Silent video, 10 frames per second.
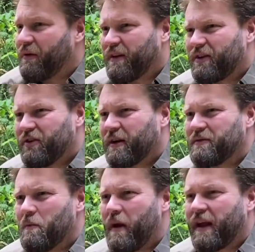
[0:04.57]
going to cook up
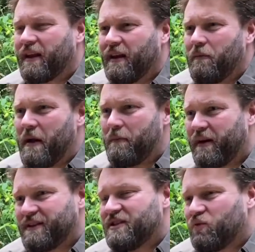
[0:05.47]
some bacon in a bit. But
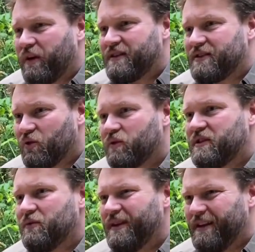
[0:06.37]
I just wanted to talk
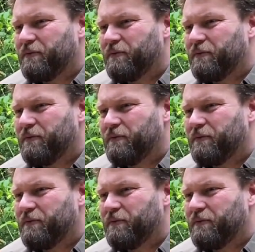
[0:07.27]
to you a little